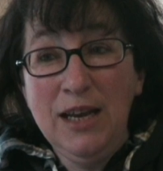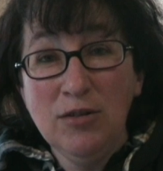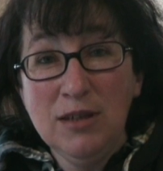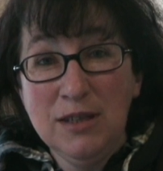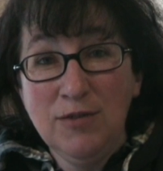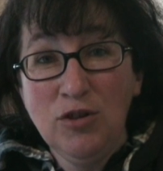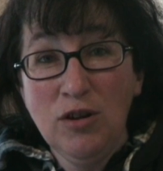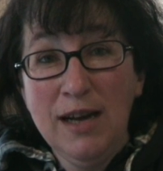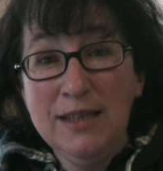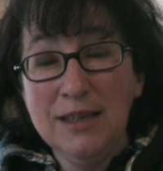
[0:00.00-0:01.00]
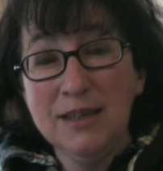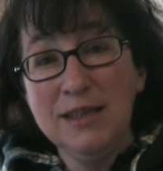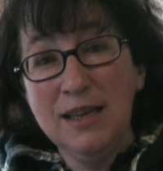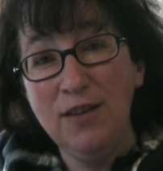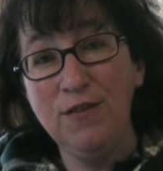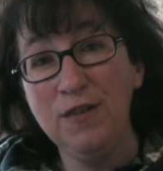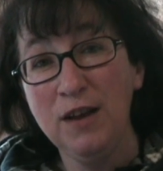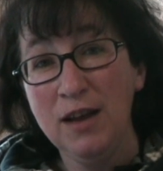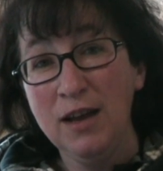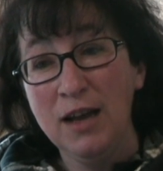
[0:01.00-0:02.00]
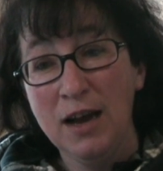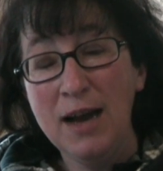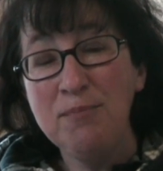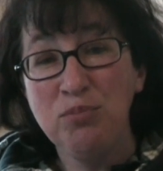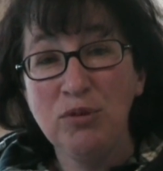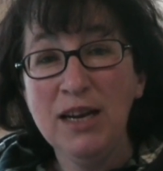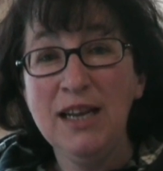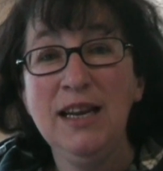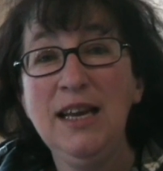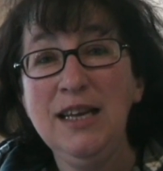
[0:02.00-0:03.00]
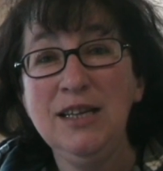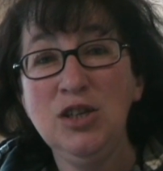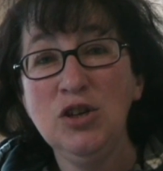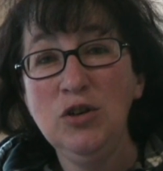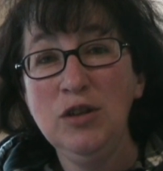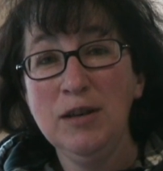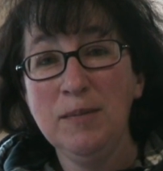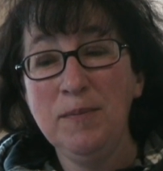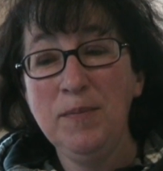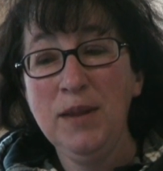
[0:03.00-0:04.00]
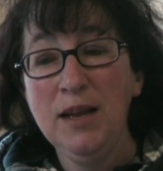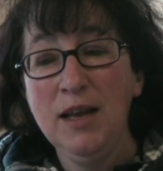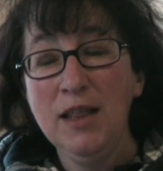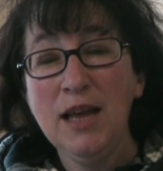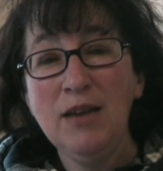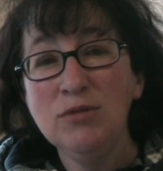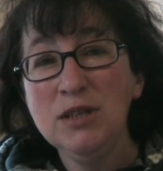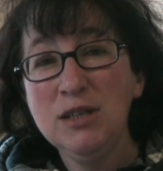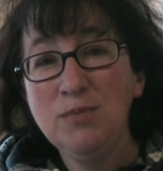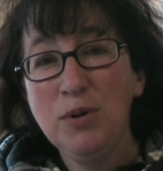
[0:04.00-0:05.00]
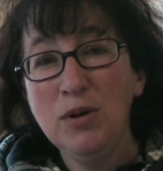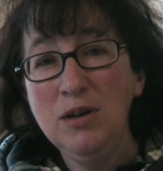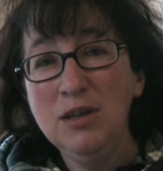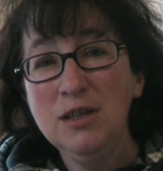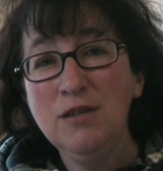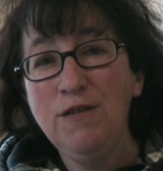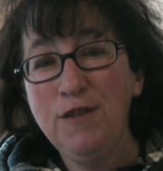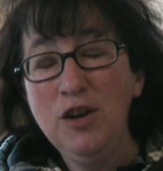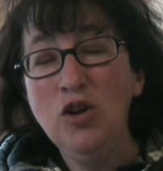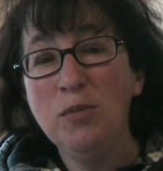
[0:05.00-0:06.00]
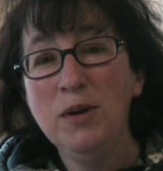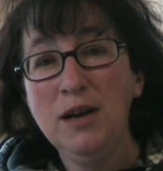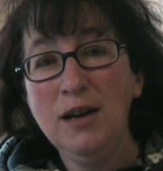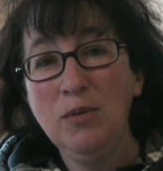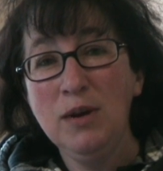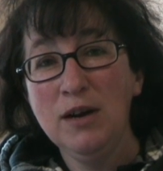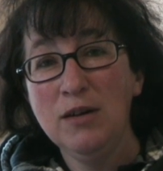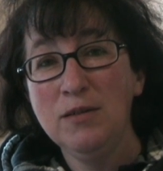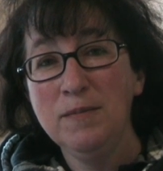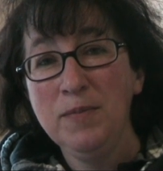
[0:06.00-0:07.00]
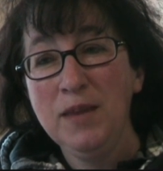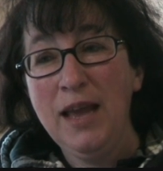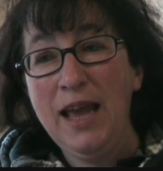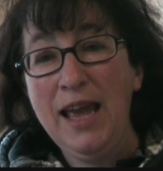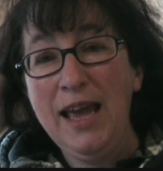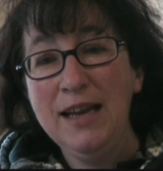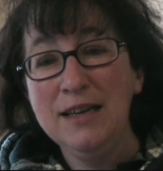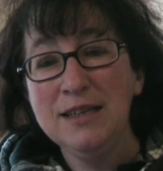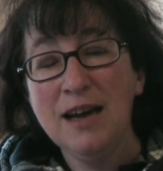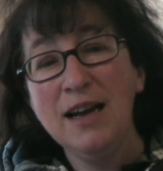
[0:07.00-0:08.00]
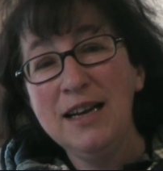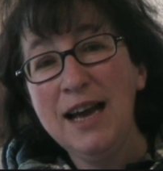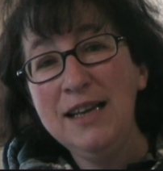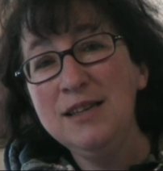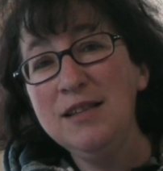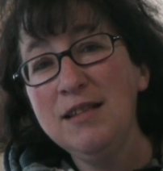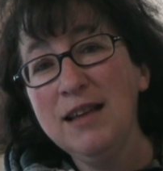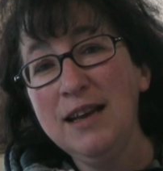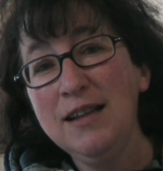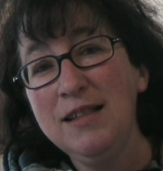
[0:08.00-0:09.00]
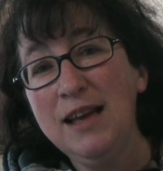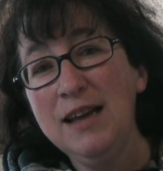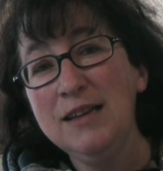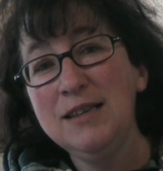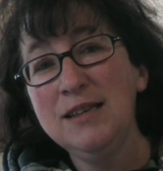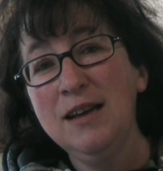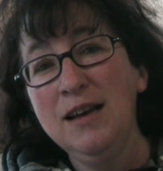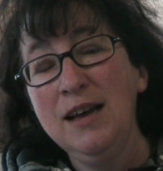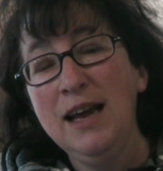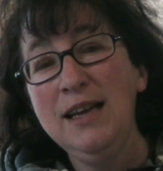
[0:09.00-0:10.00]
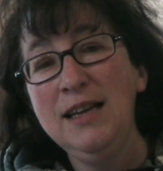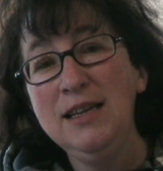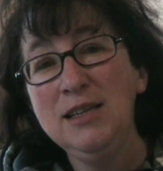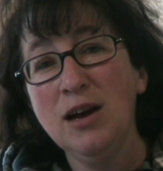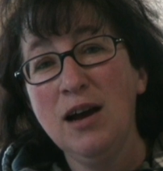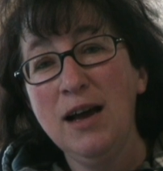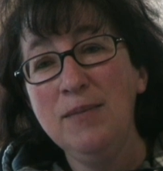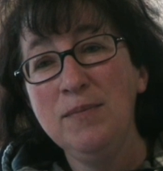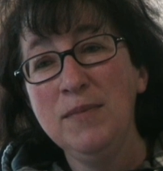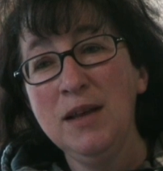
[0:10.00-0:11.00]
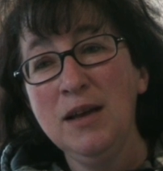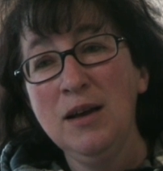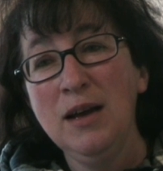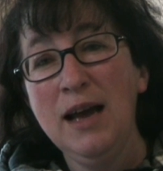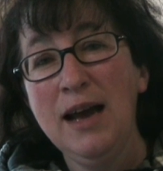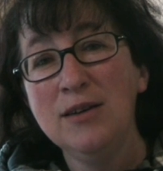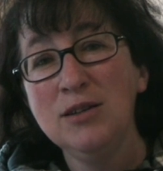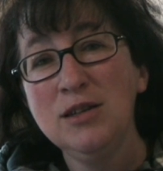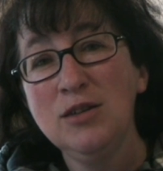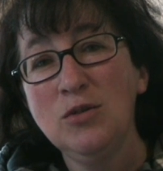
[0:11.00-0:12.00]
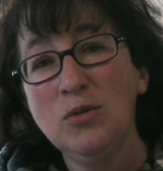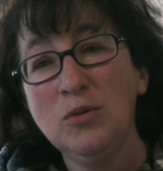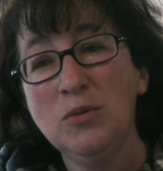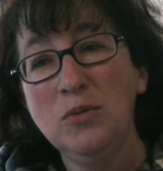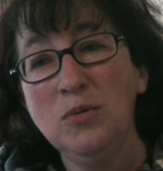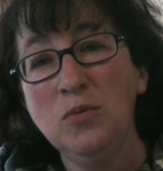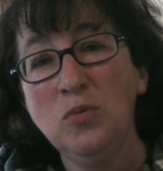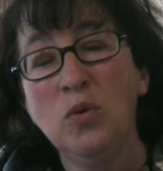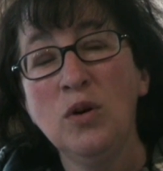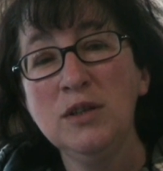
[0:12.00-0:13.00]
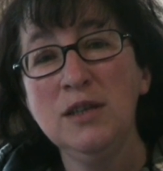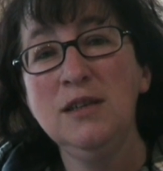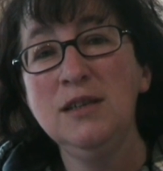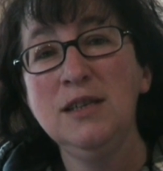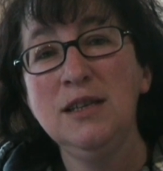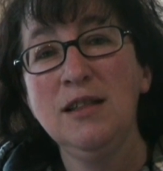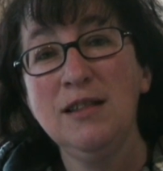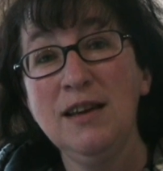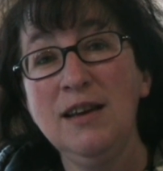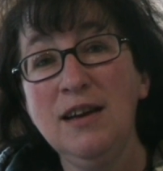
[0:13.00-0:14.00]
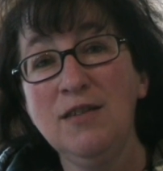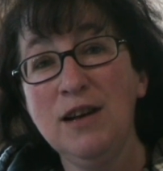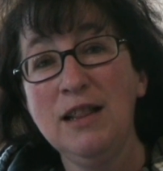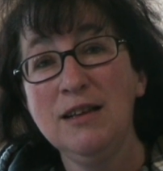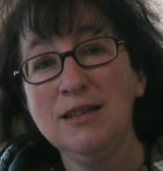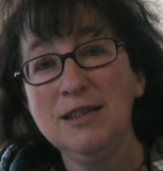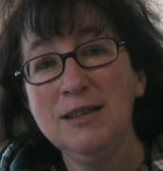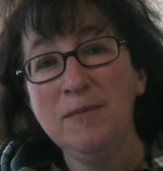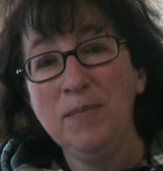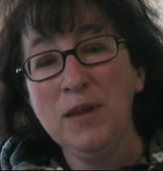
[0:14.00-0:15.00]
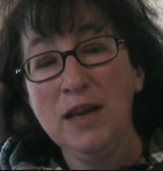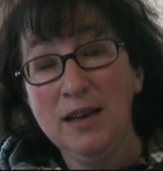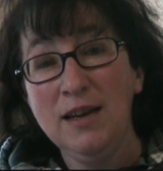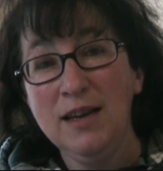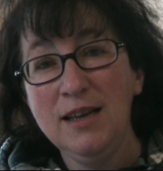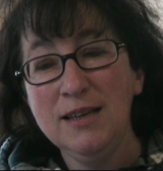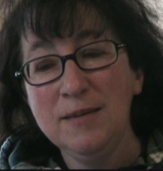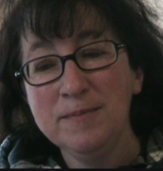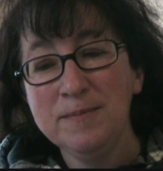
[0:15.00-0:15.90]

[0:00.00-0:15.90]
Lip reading: areas of crisis, if I bring a need to them, they respond phenomenally well. And I'd hate to think that at any time our school wasn't thinking of others in need.